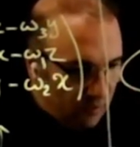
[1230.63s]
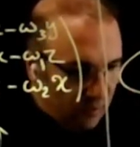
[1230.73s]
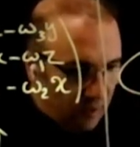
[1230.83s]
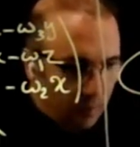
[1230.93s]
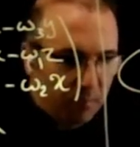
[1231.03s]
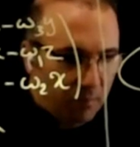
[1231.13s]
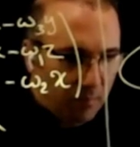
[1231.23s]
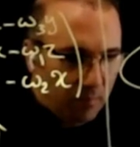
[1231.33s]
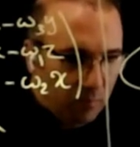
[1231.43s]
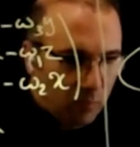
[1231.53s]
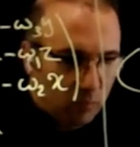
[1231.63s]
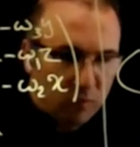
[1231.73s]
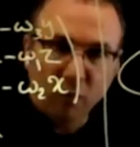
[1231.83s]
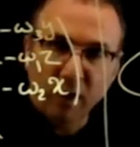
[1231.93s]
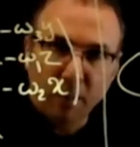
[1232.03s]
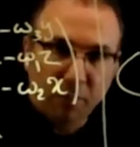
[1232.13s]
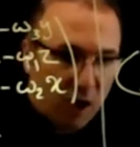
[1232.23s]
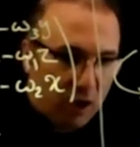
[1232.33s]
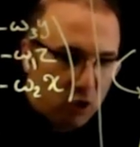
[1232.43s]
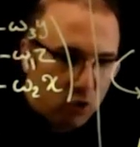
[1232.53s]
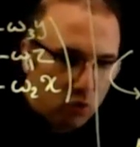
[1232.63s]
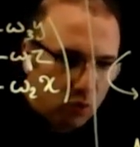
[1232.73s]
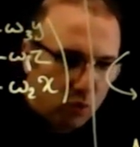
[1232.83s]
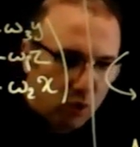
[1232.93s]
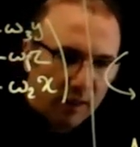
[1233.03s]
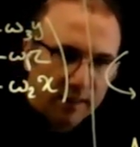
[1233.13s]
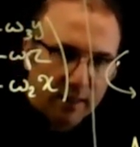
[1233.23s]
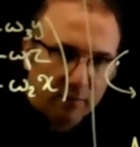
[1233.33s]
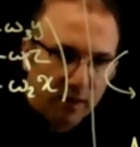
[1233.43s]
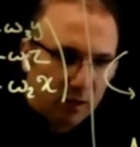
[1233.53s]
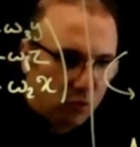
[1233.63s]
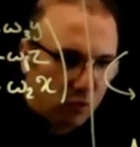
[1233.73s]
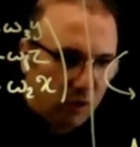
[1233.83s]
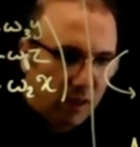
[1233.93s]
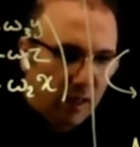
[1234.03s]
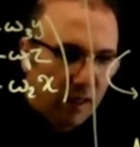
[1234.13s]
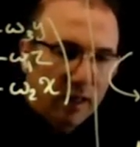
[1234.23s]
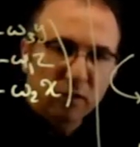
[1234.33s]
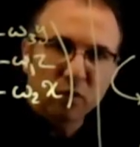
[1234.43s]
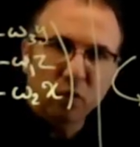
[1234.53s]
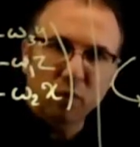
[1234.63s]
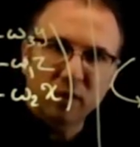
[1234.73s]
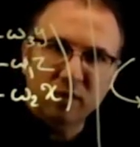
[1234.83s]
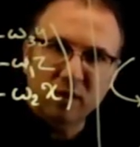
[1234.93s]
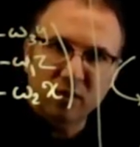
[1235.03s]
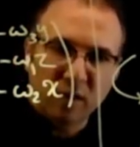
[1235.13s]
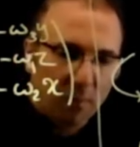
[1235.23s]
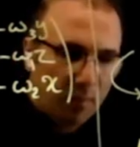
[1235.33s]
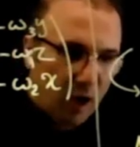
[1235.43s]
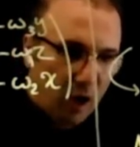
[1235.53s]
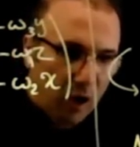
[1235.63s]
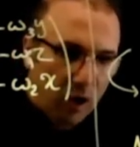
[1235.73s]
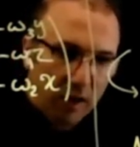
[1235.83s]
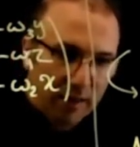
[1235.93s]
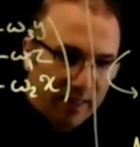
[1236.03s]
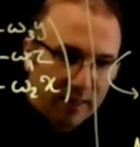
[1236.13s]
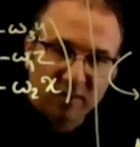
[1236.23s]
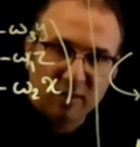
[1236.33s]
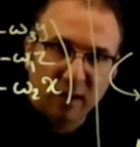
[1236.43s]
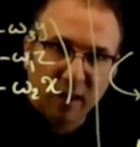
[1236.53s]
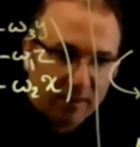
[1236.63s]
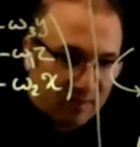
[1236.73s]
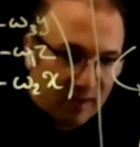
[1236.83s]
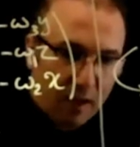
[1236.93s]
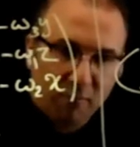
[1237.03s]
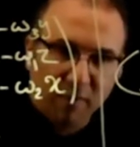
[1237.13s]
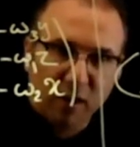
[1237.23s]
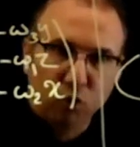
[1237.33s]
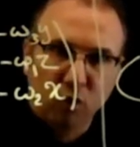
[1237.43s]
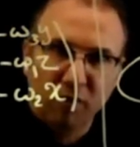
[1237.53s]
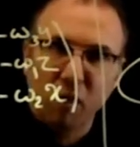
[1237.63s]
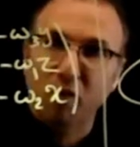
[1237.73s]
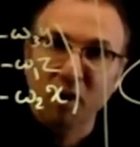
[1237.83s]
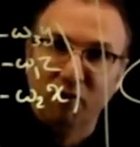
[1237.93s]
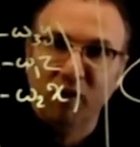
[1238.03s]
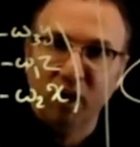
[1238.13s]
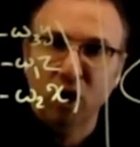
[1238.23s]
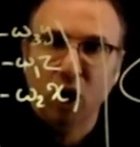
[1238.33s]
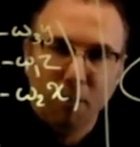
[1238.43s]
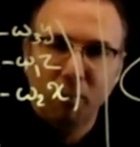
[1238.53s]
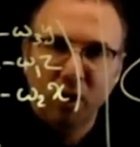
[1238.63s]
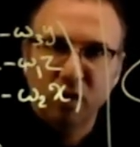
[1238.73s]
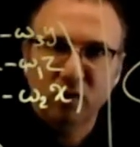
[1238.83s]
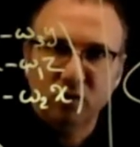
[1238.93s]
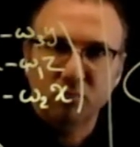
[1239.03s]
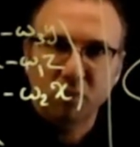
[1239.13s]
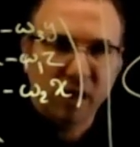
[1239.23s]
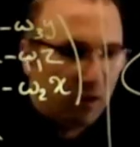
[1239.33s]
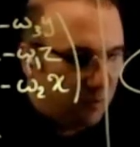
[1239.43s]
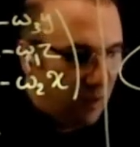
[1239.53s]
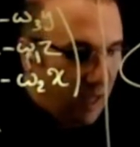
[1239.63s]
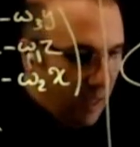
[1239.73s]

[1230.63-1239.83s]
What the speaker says: system. So we apply u on that vector. So we see this same vector with different numbers because